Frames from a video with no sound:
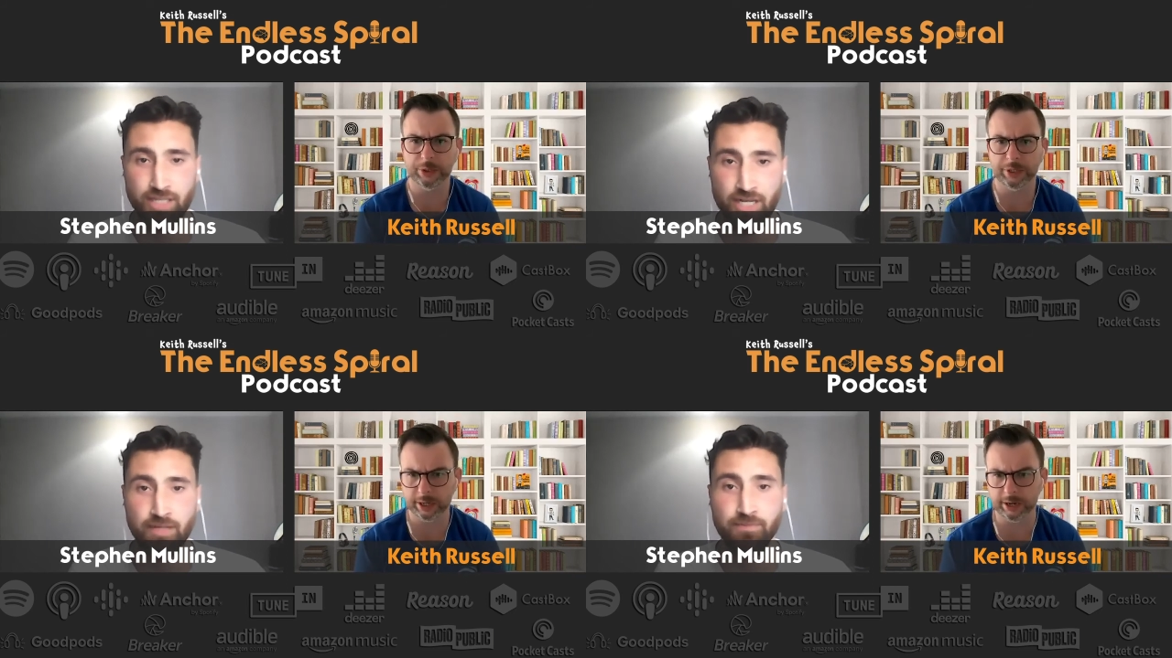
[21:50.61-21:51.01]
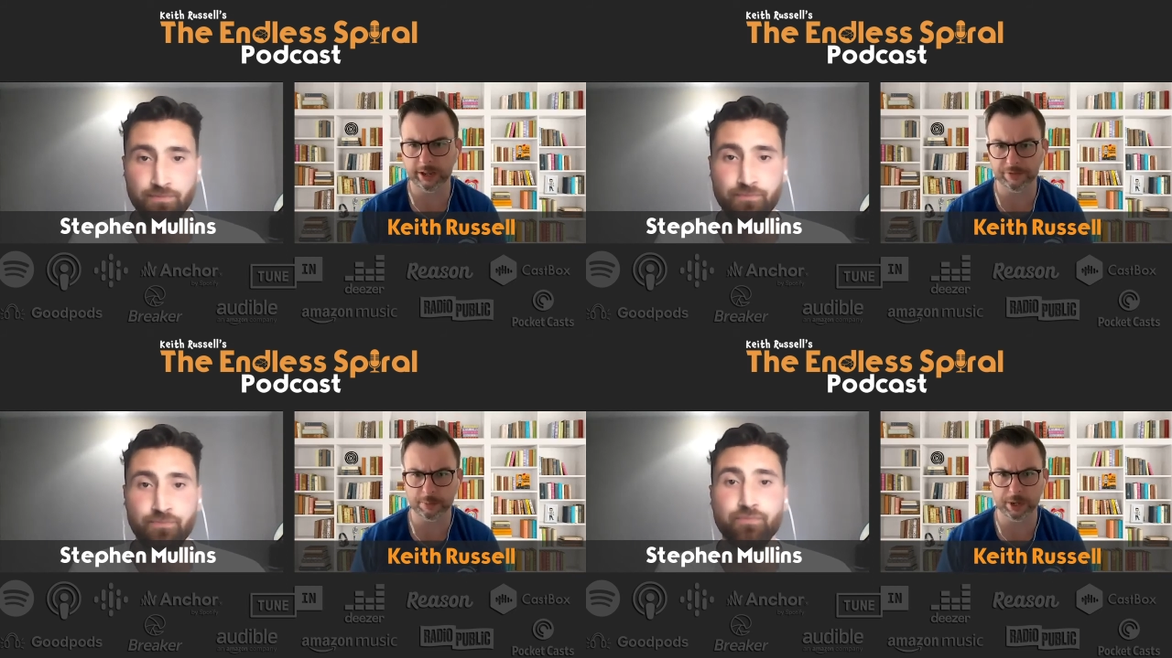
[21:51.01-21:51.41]
Speaker 1: yeah. the kind of
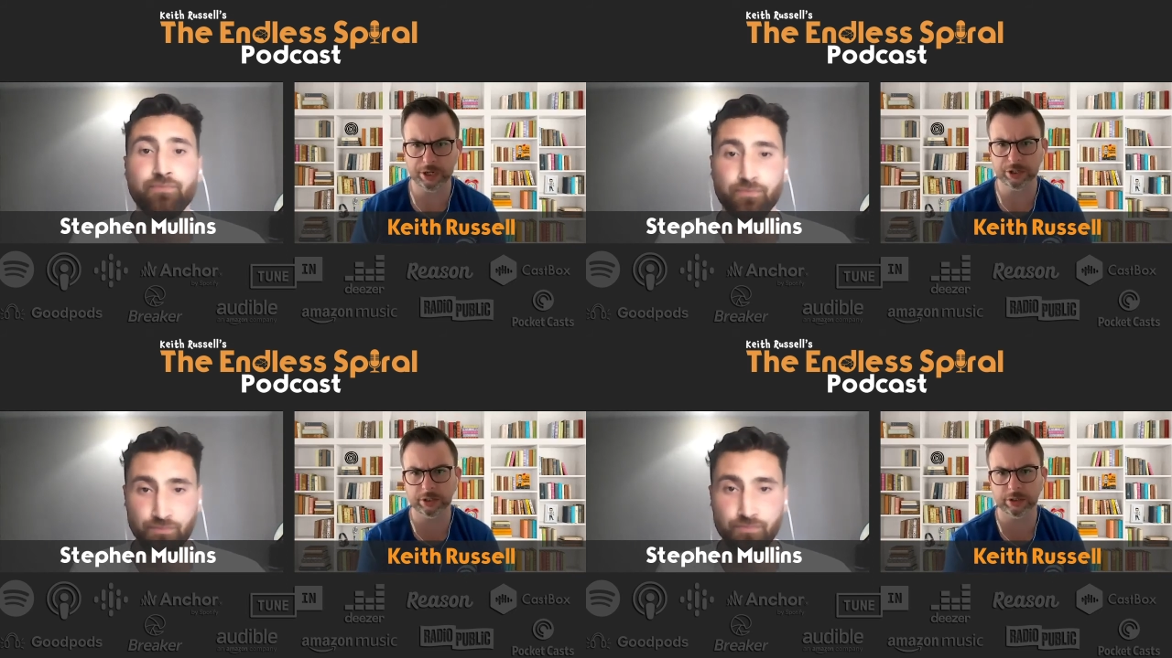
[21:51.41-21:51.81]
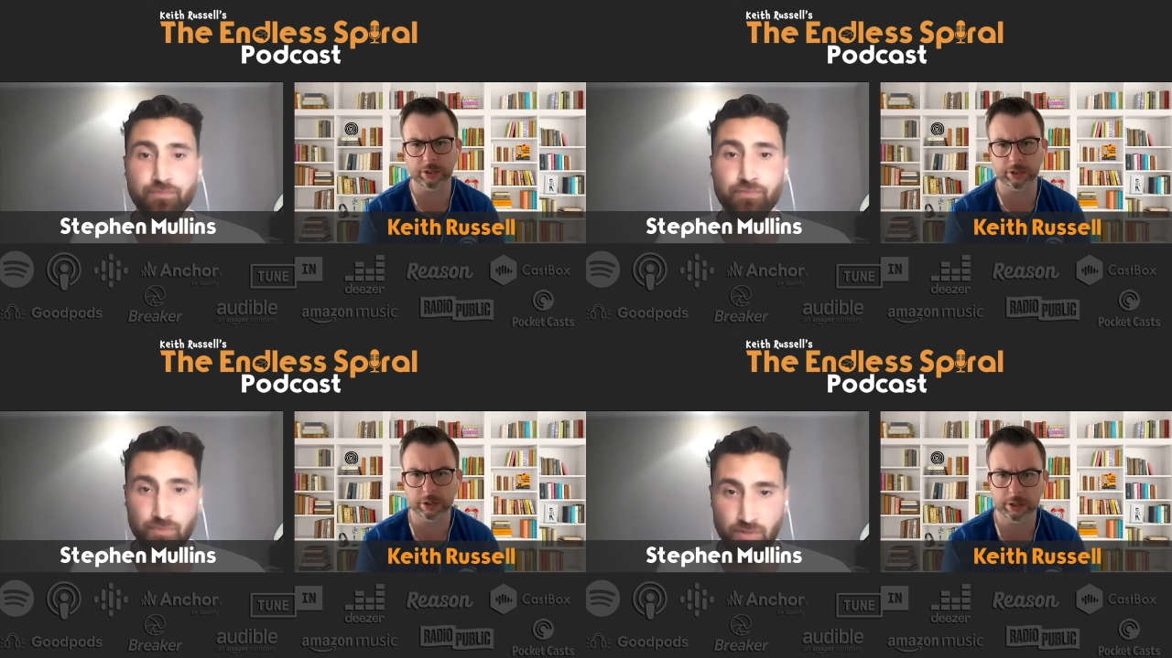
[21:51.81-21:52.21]
information and
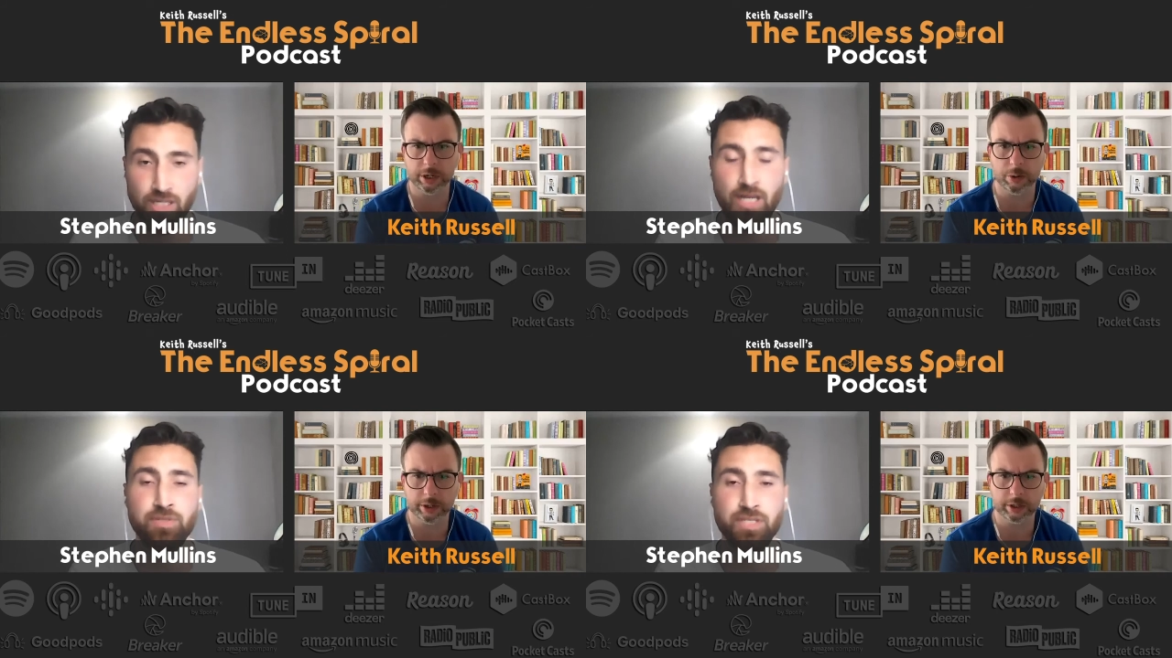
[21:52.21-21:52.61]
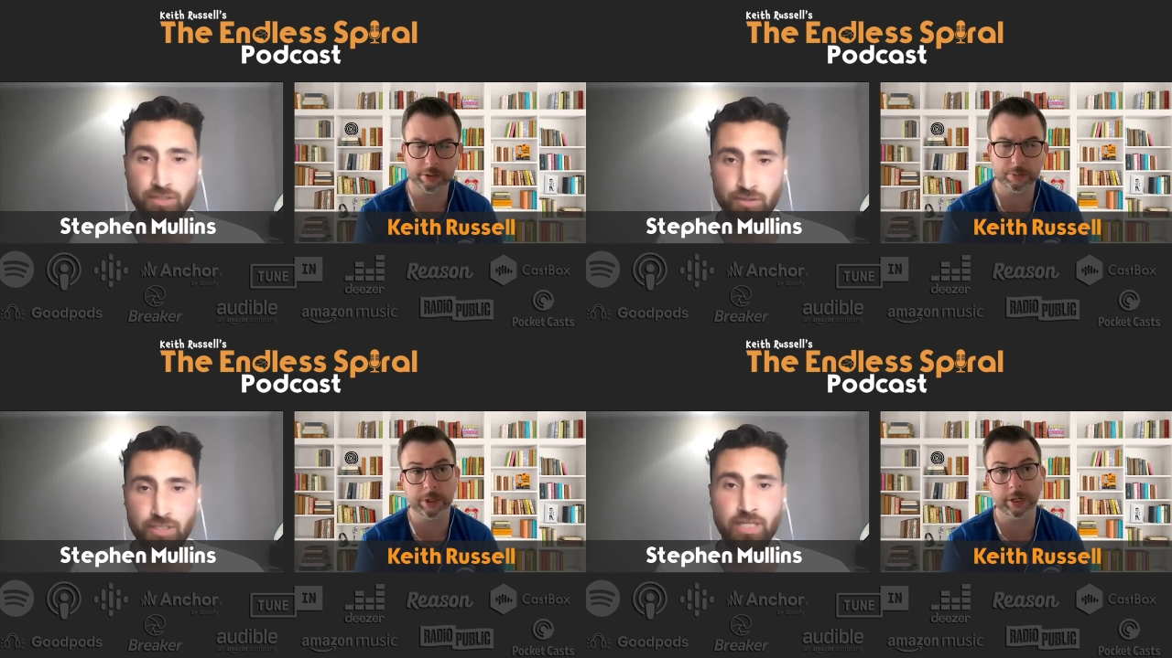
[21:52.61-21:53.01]
so you know, Absolutely, and I
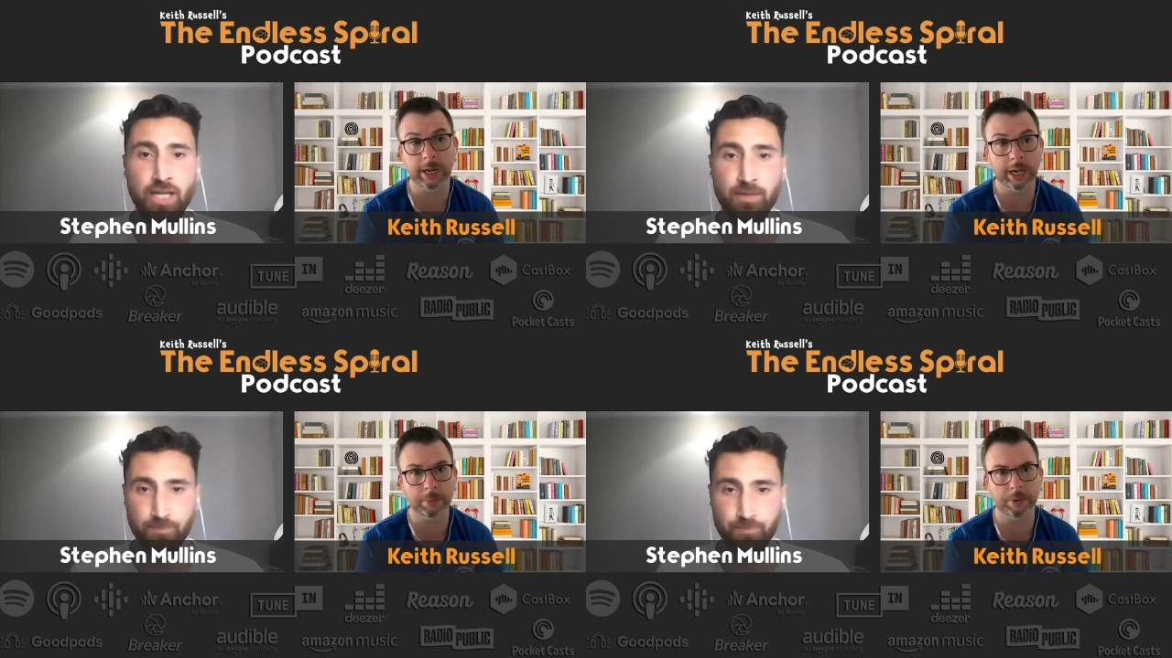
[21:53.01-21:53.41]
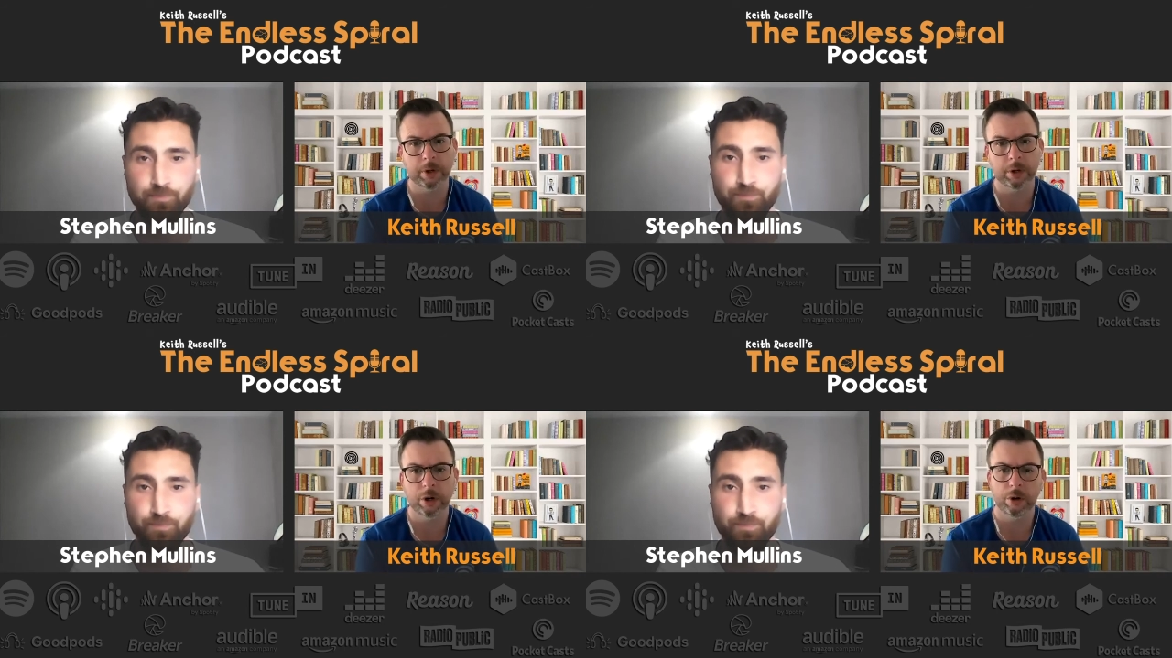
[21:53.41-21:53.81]
suppose it can yeah. help
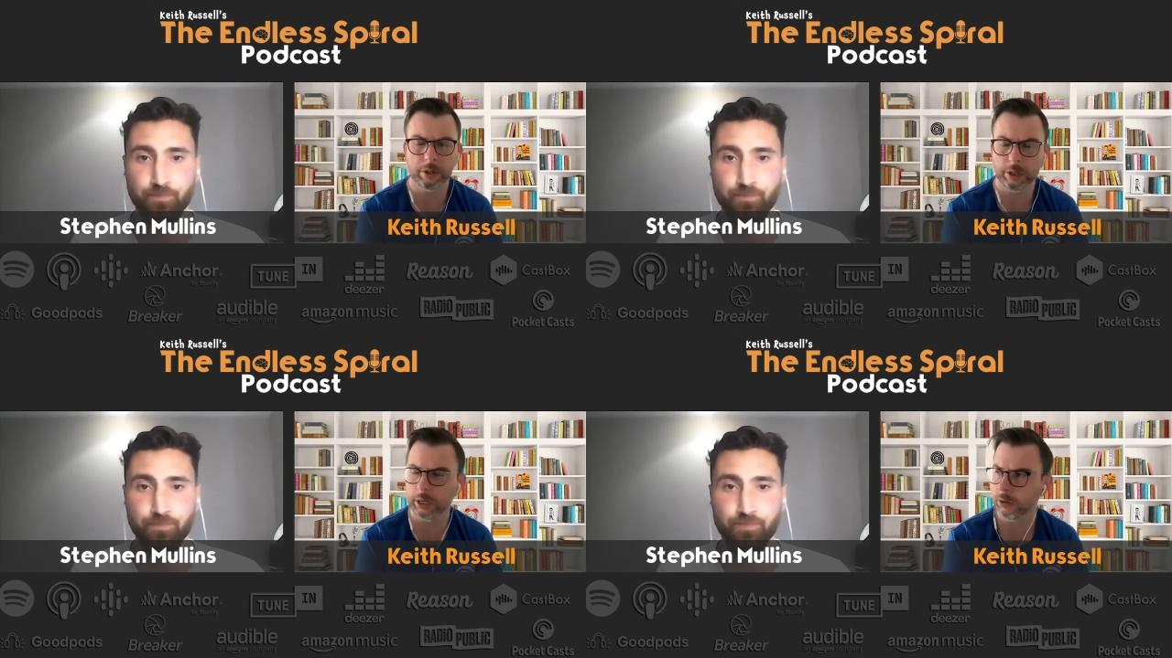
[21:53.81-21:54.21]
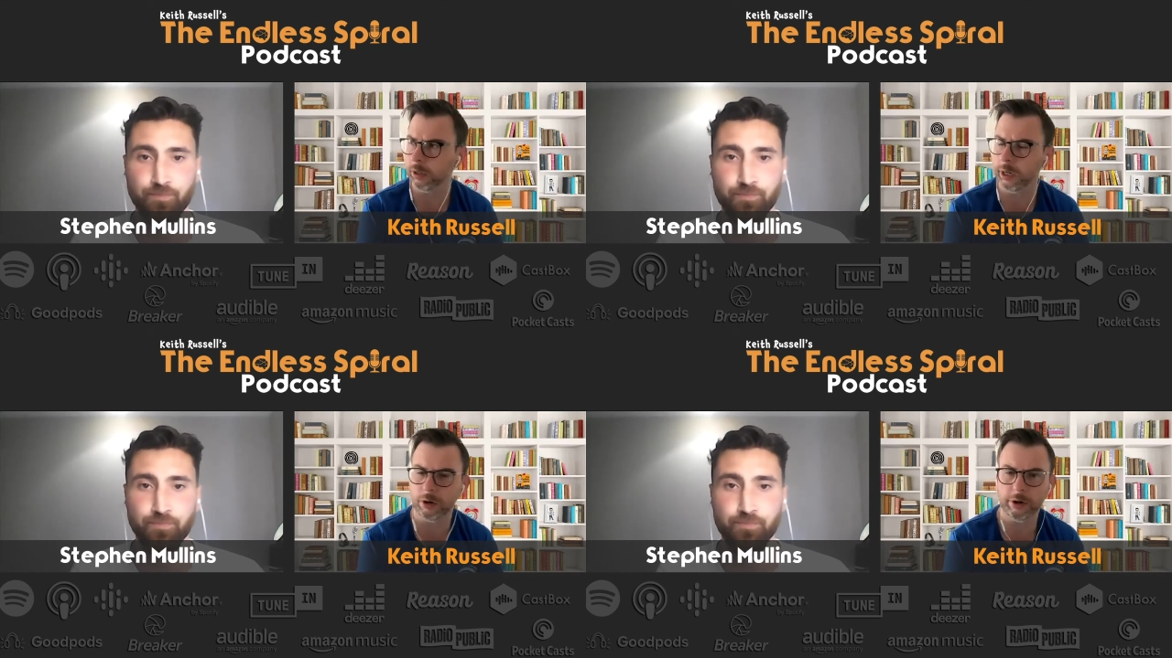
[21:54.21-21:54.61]
yeah.
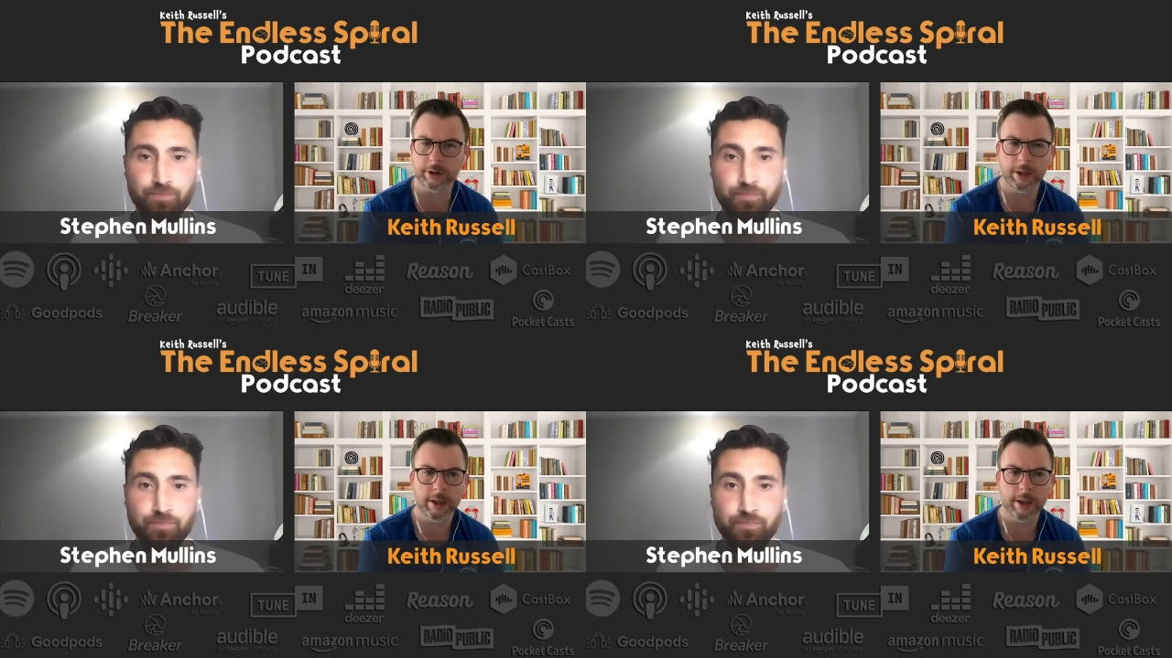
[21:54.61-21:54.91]
Okay. All right.